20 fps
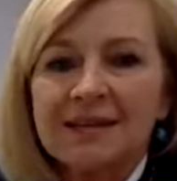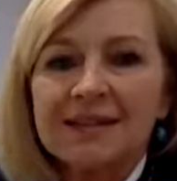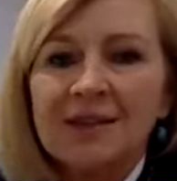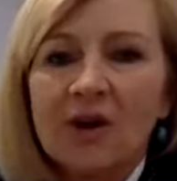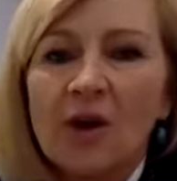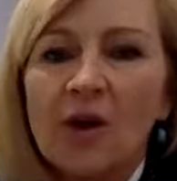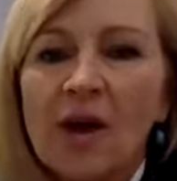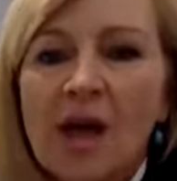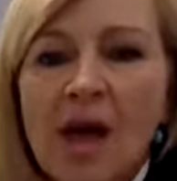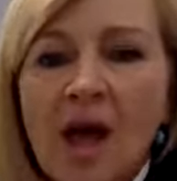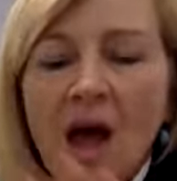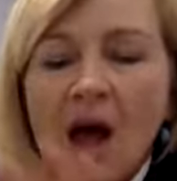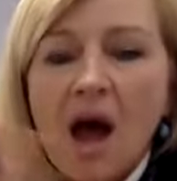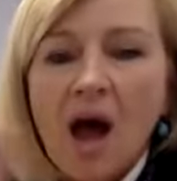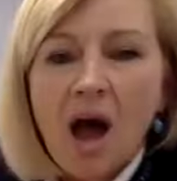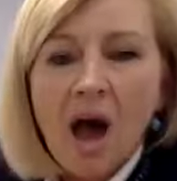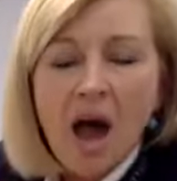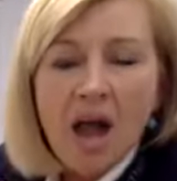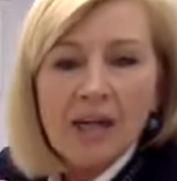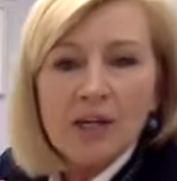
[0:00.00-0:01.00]
So
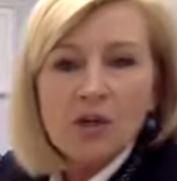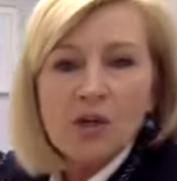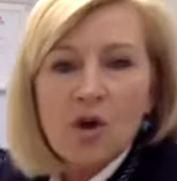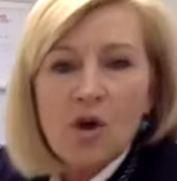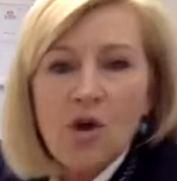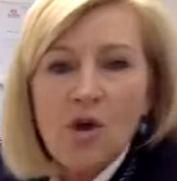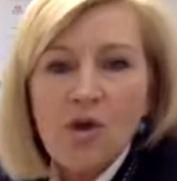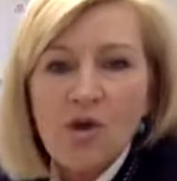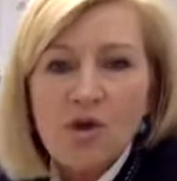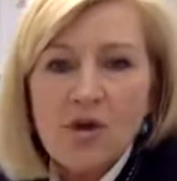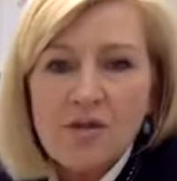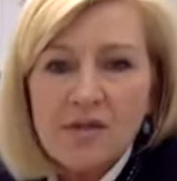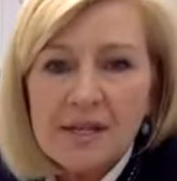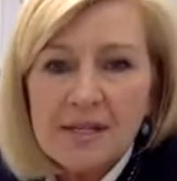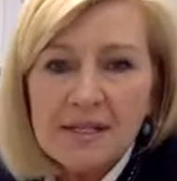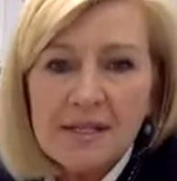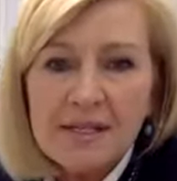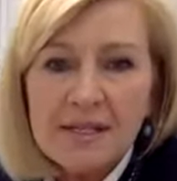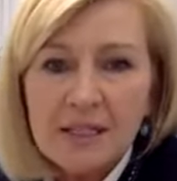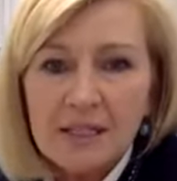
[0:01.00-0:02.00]
I know
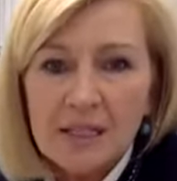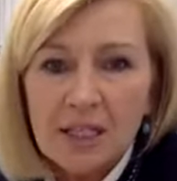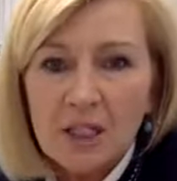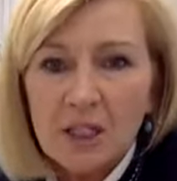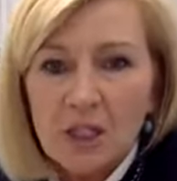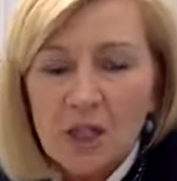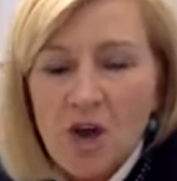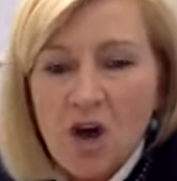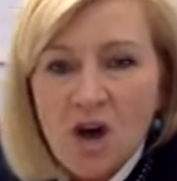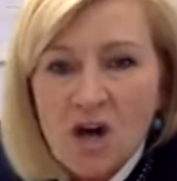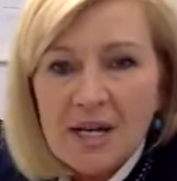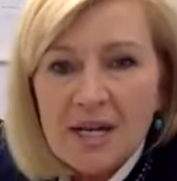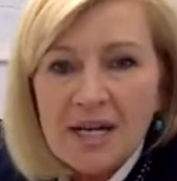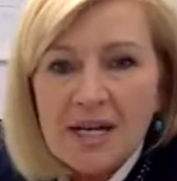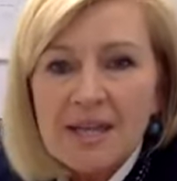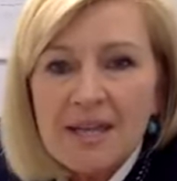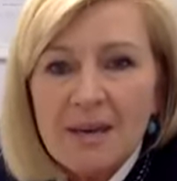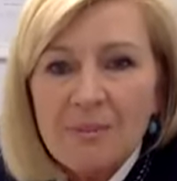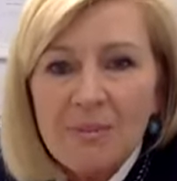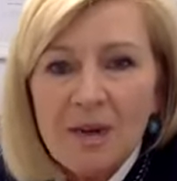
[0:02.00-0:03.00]
this is a little
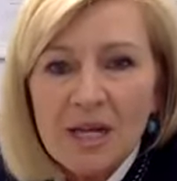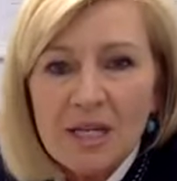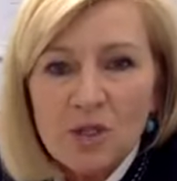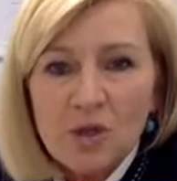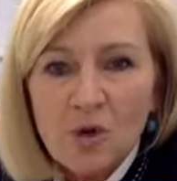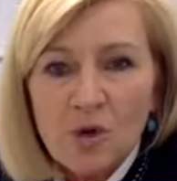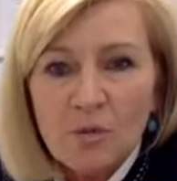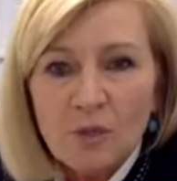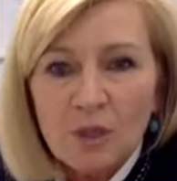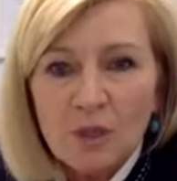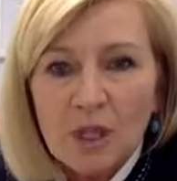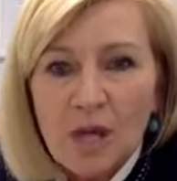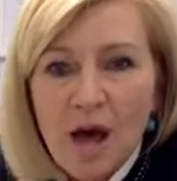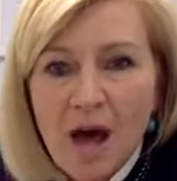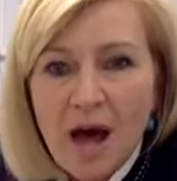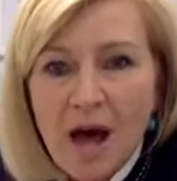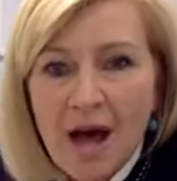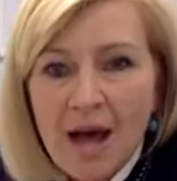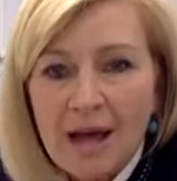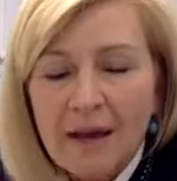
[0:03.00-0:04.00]
longer than my normal
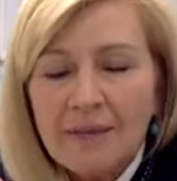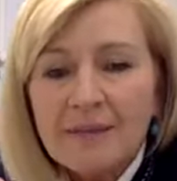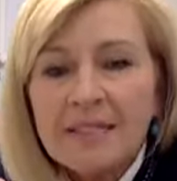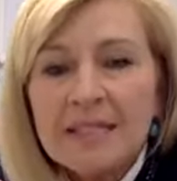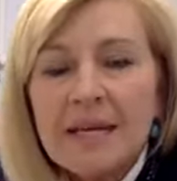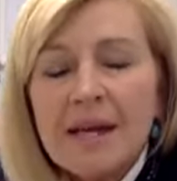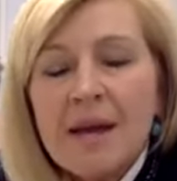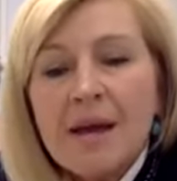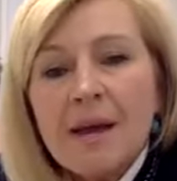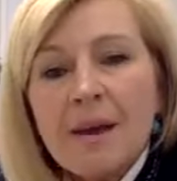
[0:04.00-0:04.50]
lives,